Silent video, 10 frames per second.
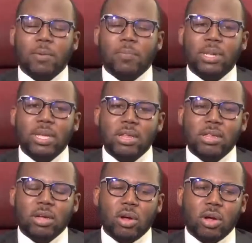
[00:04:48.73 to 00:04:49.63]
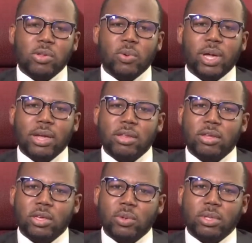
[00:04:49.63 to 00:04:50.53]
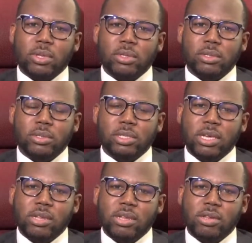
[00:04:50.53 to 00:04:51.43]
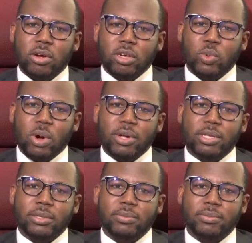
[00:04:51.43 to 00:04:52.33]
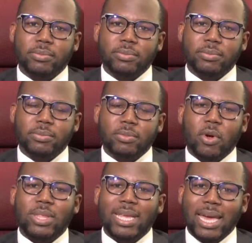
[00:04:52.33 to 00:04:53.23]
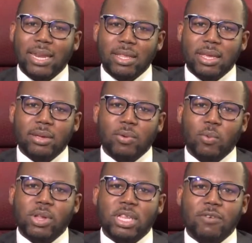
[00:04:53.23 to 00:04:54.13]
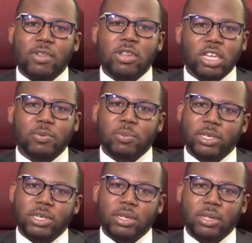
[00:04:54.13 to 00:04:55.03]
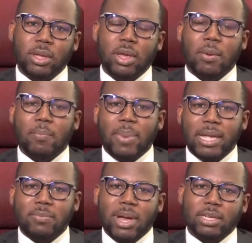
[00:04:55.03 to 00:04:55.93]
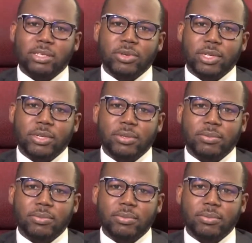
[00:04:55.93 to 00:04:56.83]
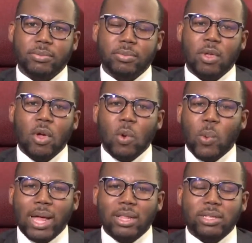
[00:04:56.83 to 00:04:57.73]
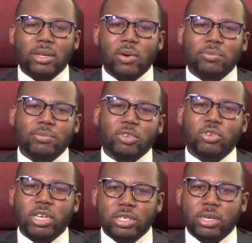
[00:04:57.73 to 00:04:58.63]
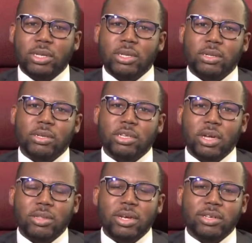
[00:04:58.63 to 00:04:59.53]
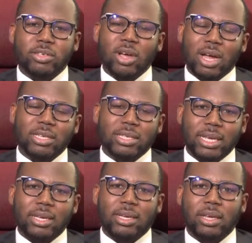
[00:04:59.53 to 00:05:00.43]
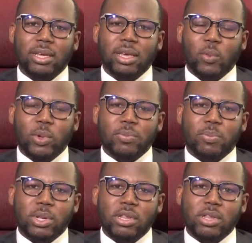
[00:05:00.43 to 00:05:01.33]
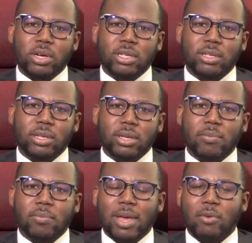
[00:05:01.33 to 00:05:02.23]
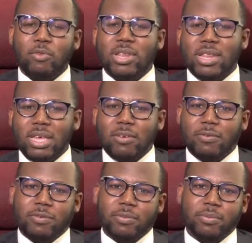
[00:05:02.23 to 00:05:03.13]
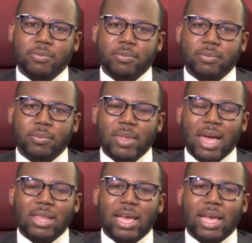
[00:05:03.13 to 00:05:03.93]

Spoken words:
police can also execute this search warrant on any day, once given such permission by the magistrate. While traditionally, Sundays are not a day in which the police could receive and